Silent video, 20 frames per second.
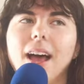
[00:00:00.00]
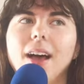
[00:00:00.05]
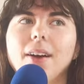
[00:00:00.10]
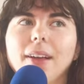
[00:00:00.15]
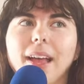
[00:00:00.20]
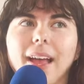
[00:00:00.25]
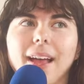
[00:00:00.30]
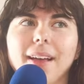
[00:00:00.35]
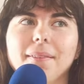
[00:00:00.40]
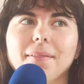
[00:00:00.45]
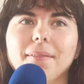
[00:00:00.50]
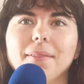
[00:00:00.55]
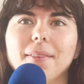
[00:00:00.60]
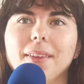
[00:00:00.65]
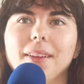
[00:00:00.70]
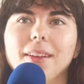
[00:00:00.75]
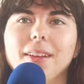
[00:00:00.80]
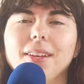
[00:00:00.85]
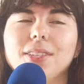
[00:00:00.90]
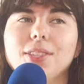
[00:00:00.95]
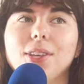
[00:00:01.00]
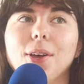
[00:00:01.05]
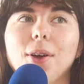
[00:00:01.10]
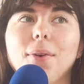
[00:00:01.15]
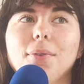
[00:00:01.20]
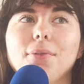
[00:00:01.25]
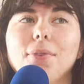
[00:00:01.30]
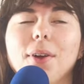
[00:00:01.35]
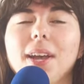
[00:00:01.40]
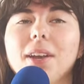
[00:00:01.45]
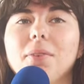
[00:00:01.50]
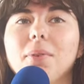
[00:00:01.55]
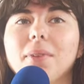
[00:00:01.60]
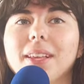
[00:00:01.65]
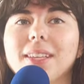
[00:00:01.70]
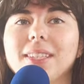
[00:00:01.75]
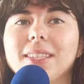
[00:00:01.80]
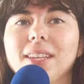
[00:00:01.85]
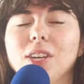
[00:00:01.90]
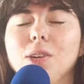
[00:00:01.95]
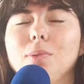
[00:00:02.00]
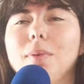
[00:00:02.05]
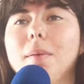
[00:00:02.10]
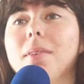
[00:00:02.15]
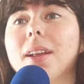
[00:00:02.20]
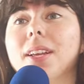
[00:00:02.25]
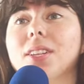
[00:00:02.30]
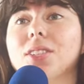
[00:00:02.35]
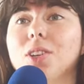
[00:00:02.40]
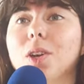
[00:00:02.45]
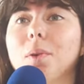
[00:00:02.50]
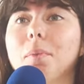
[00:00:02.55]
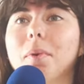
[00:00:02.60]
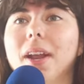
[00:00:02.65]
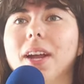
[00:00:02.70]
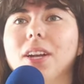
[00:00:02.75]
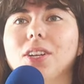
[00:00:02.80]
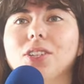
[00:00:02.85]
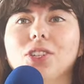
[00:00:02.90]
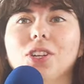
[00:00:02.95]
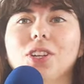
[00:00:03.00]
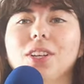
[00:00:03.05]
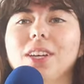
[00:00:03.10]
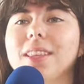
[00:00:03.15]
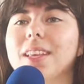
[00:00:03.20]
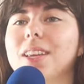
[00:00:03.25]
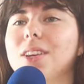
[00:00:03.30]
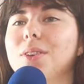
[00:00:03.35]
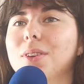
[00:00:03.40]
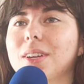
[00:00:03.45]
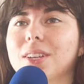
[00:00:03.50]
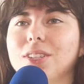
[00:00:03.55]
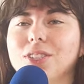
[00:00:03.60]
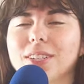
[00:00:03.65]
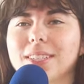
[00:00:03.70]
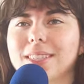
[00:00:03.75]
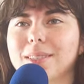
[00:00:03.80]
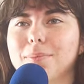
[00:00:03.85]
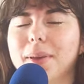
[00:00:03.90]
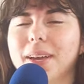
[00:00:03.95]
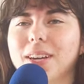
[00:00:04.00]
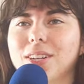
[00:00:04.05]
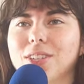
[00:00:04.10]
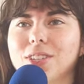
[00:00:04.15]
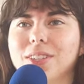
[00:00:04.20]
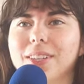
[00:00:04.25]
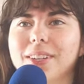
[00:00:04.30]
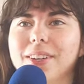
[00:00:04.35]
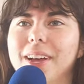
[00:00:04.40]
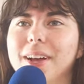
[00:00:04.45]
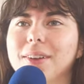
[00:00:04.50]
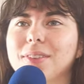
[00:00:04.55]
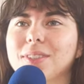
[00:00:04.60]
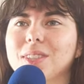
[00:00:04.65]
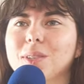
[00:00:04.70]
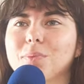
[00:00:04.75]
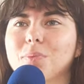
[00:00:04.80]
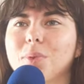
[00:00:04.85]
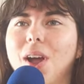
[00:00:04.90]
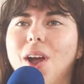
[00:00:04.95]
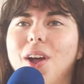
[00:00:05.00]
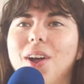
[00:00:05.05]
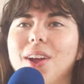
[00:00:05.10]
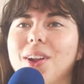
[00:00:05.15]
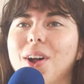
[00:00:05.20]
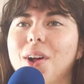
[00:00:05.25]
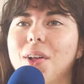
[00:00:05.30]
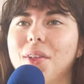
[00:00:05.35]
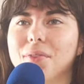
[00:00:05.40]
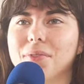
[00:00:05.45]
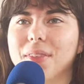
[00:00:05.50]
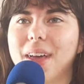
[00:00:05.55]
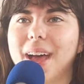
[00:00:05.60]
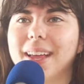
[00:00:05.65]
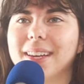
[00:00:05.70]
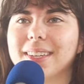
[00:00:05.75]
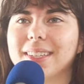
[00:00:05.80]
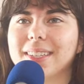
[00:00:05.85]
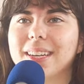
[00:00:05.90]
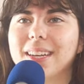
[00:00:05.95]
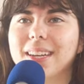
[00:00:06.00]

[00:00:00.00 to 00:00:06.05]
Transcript: Okay. So for anyone listening who maybe doesn't know about Anne Shirley, then you can just picture Little House on the Prairie and all of that.